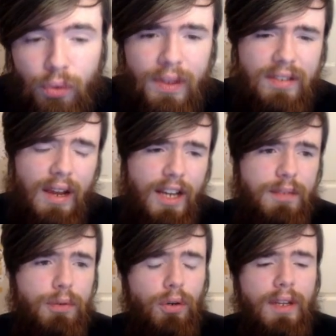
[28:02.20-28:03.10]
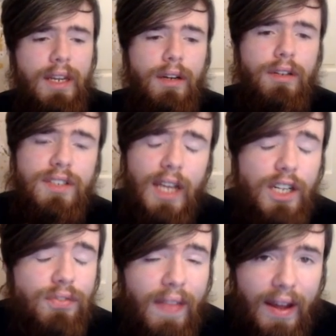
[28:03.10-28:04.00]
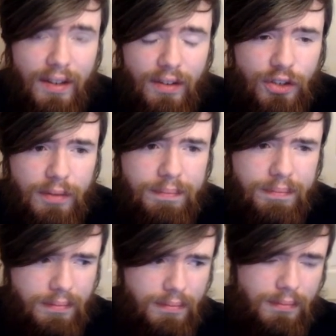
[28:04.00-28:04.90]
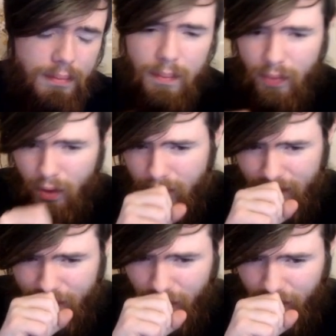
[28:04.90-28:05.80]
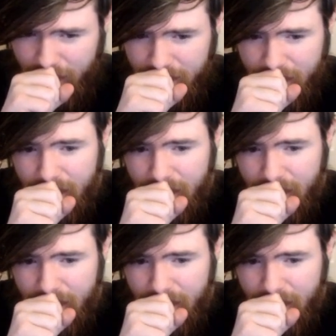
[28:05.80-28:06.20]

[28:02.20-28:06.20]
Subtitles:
this guy is purely here to satisfy that condition. I nearly caught.